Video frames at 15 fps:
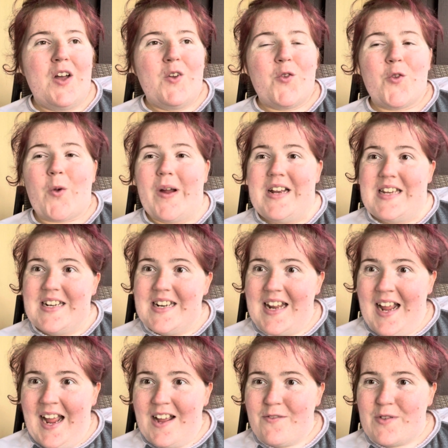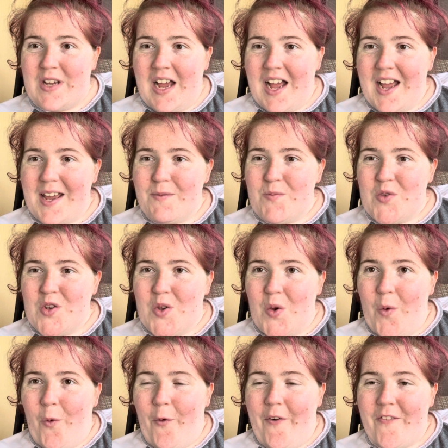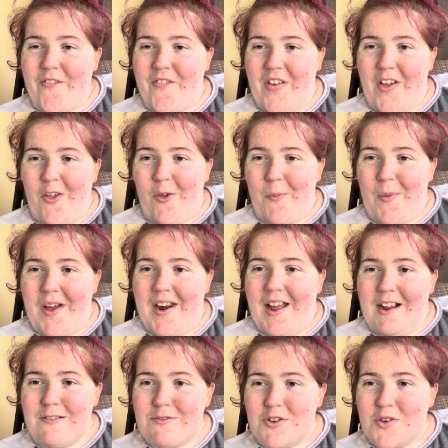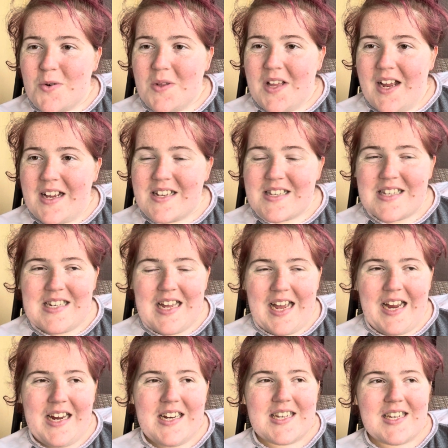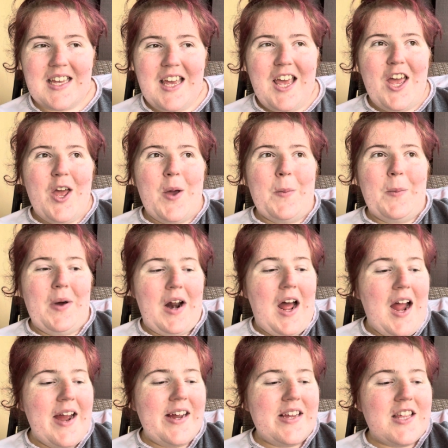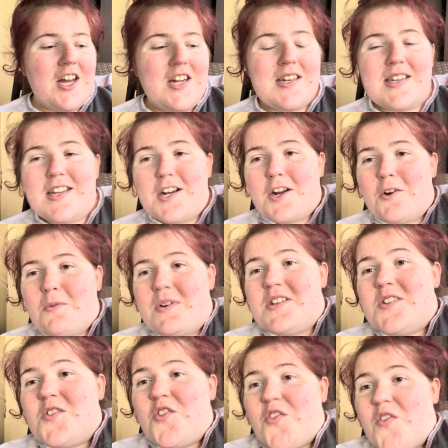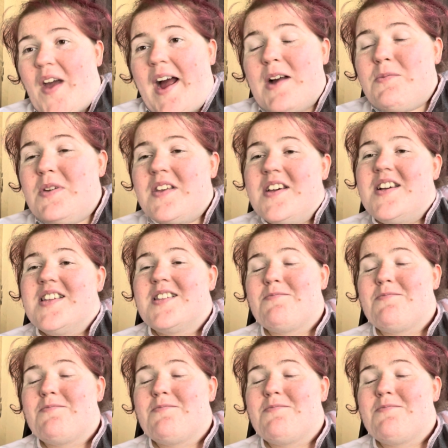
So I didn't have time to film an outro last night, but I thought dinner was fabulous.